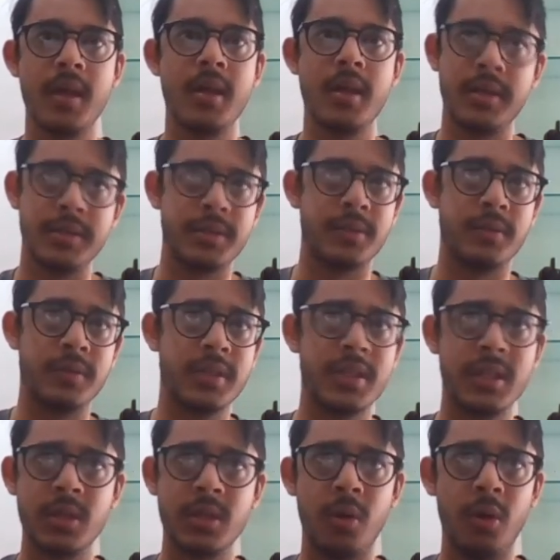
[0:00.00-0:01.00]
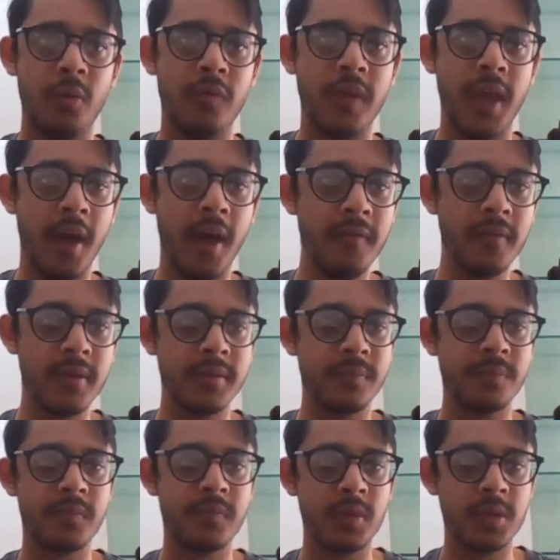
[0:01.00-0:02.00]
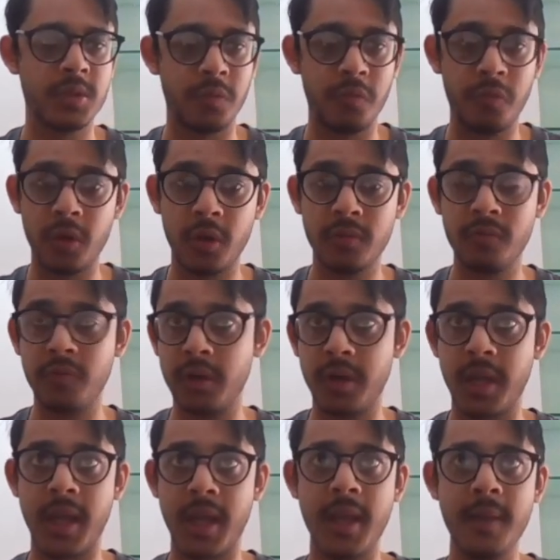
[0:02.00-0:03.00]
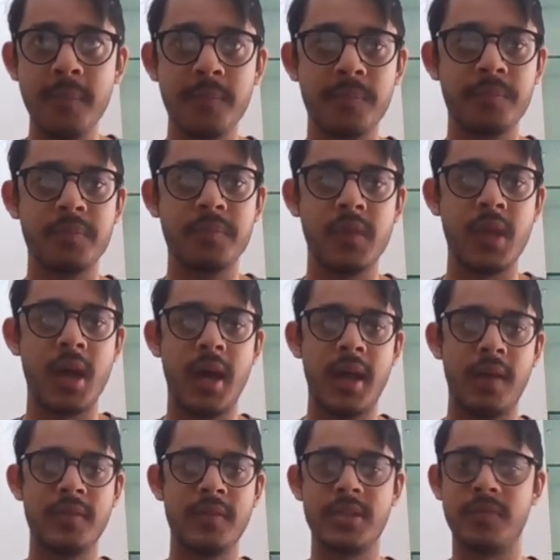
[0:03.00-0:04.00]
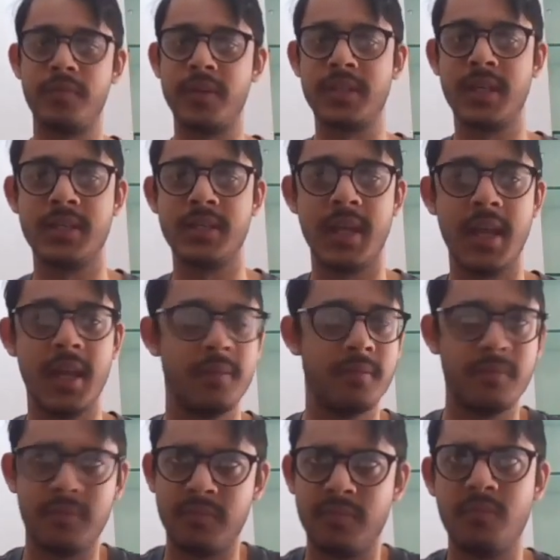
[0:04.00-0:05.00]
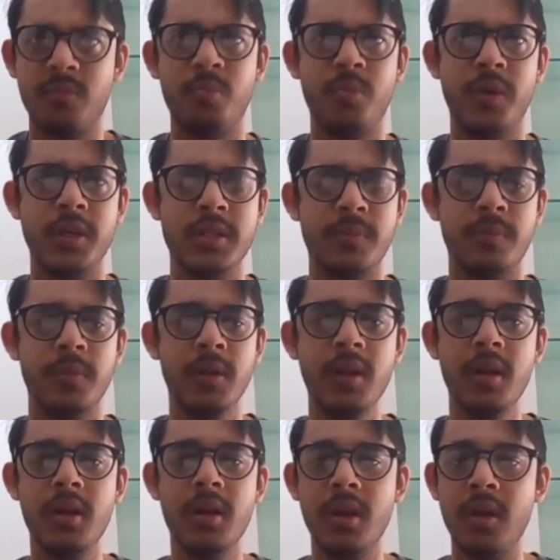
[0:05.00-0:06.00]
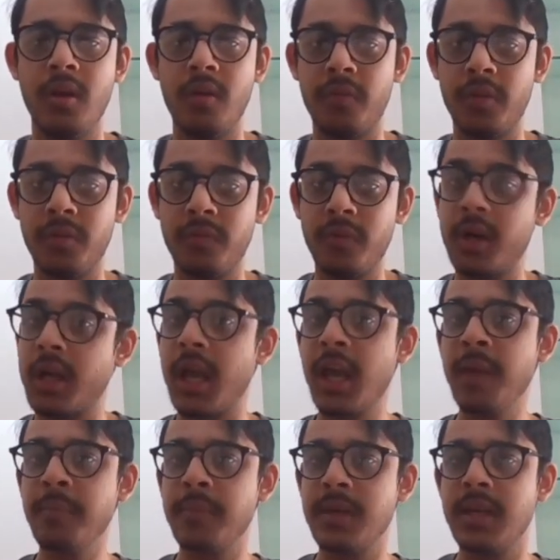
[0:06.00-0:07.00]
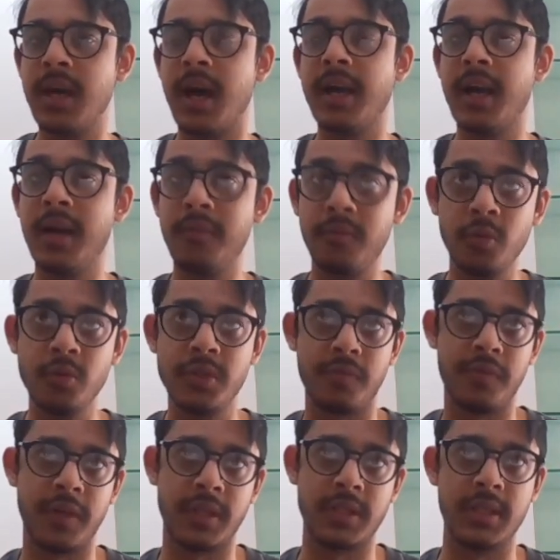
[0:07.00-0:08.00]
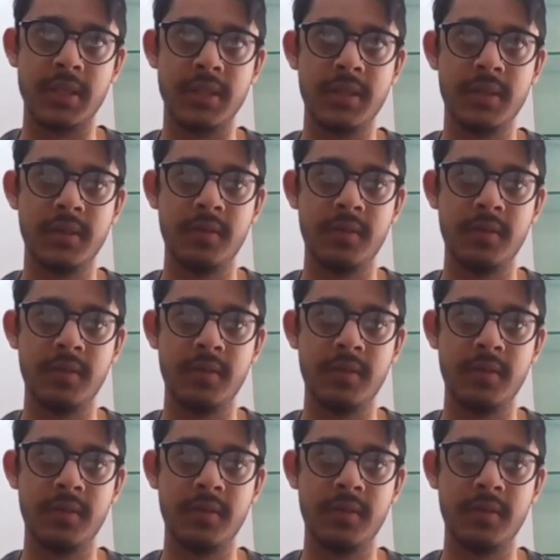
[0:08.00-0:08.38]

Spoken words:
So this is all we have. So for the word A, I have the suffix as A, pretty simple. For the word AB, I have two suffixes.